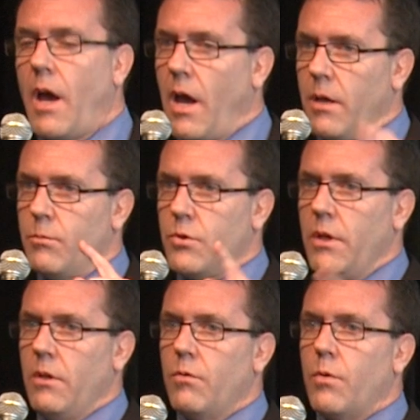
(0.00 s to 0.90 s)
I am
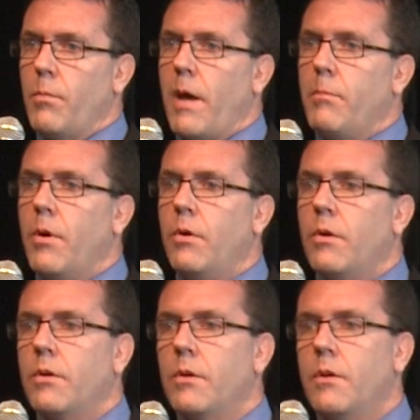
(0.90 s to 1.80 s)
treating you for
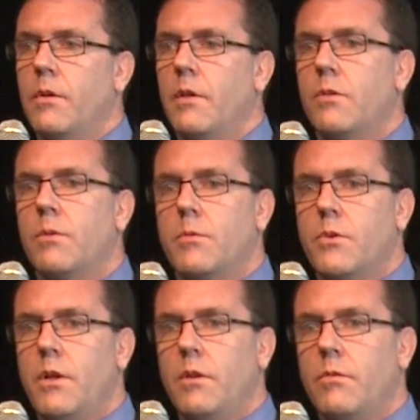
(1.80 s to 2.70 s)
bipolar. That's what I'm
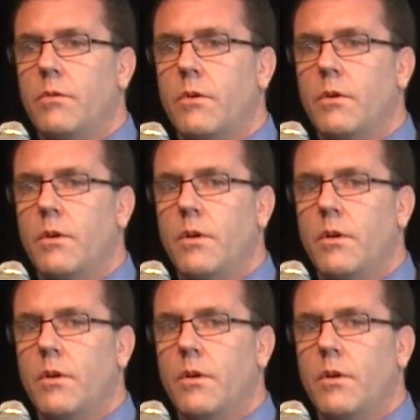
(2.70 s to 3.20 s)
treating you for.